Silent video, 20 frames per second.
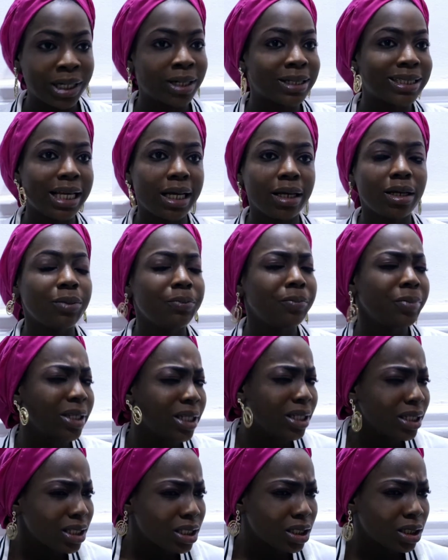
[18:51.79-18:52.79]
I was like,
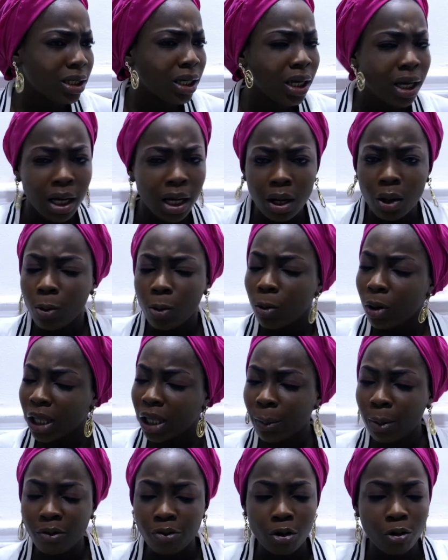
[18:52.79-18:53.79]
please, what
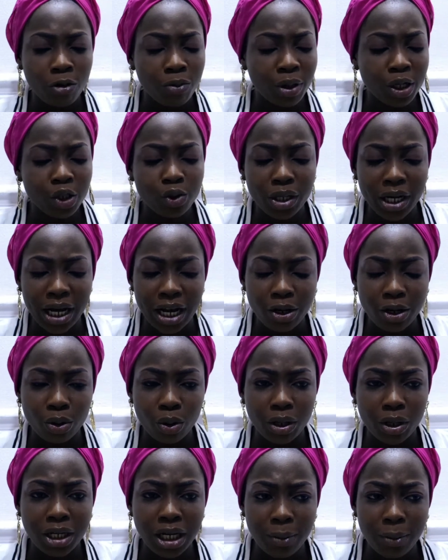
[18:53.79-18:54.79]
type of documents are you
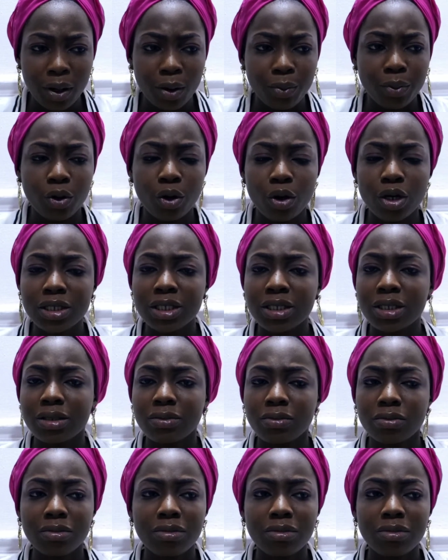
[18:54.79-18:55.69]
talking about? Because